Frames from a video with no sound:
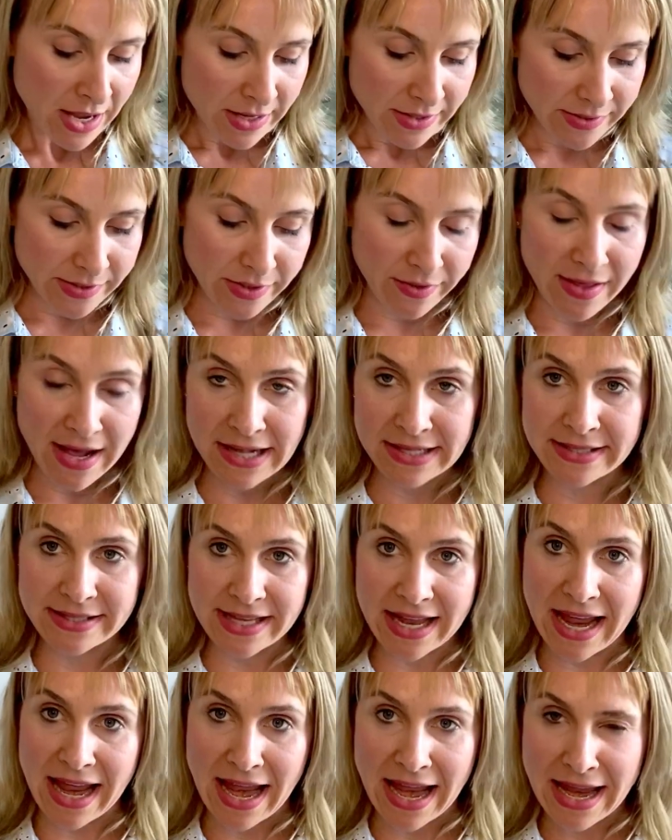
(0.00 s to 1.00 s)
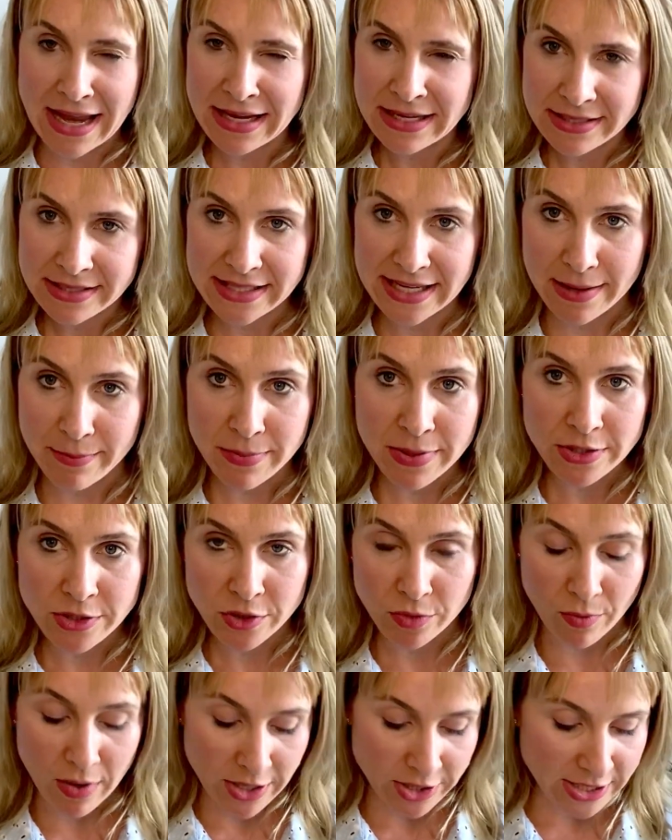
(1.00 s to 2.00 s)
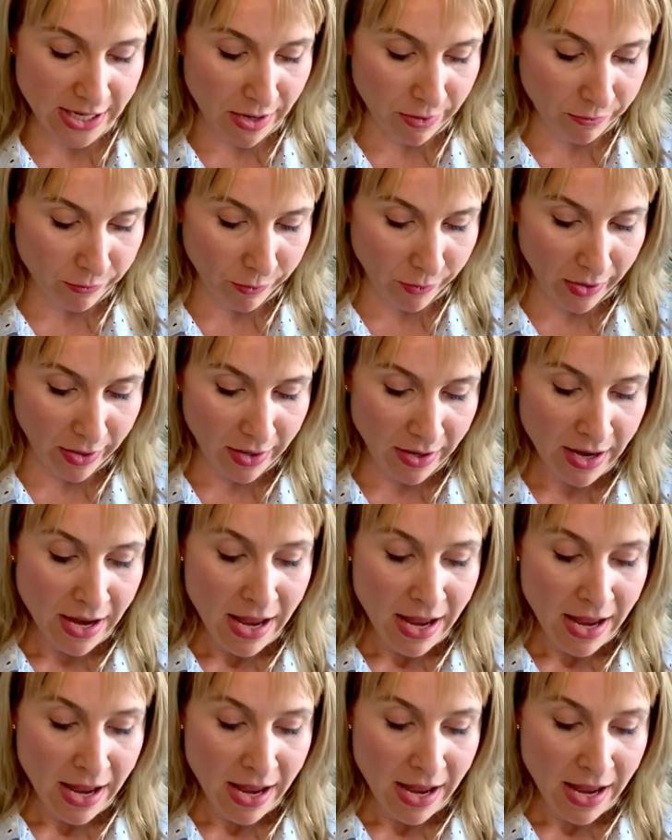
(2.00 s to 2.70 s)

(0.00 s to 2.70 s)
So that's a tip to watch out for.